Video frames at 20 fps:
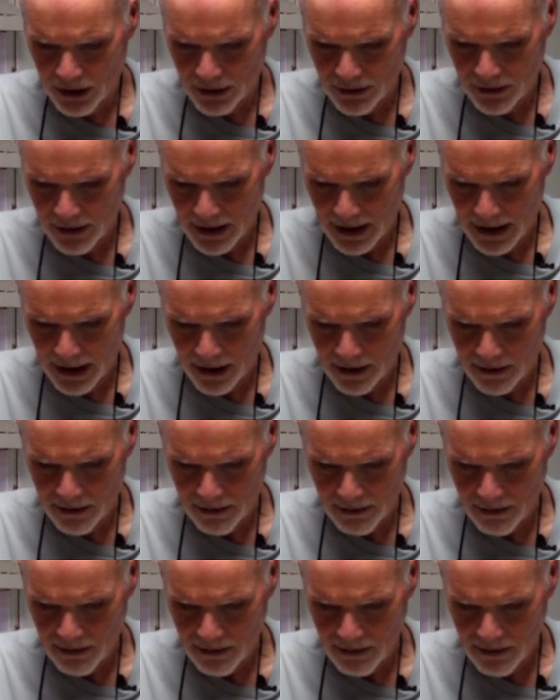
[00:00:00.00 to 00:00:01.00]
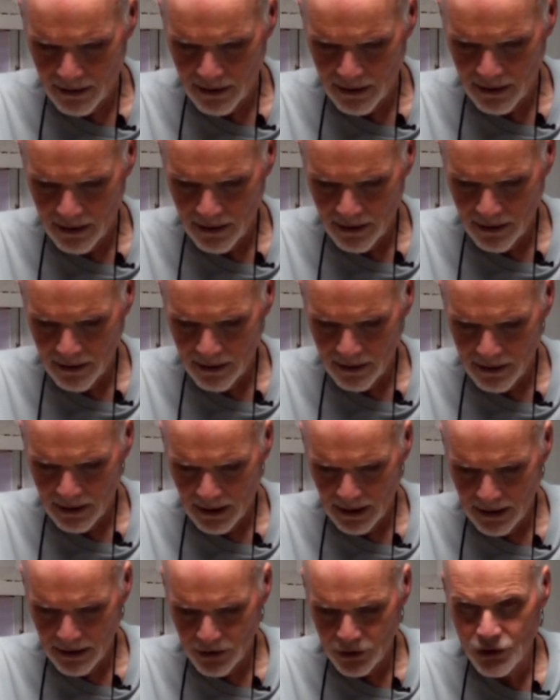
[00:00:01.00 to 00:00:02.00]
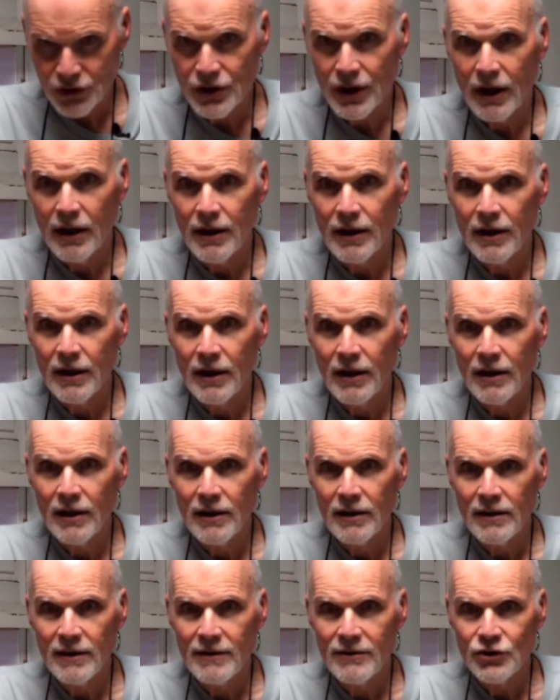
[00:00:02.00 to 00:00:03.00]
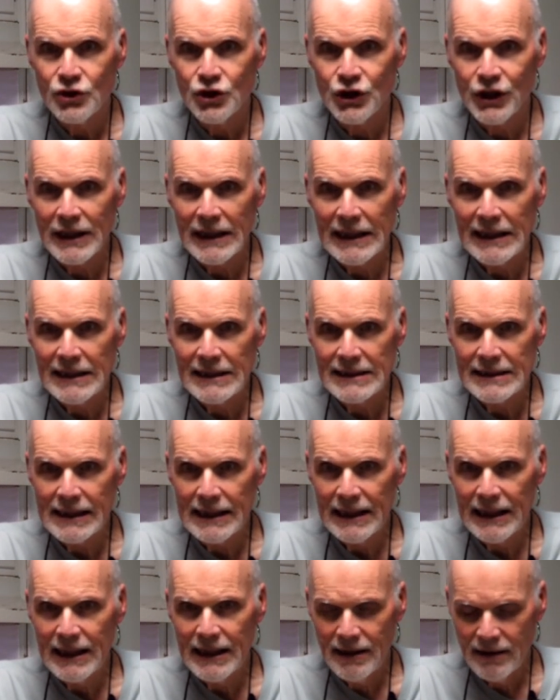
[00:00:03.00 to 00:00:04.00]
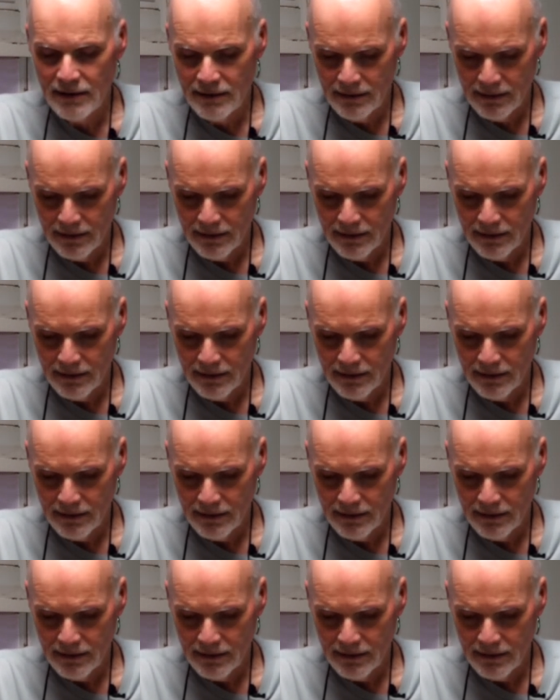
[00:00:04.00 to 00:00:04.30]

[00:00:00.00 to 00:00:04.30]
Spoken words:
at that. That is cheesy.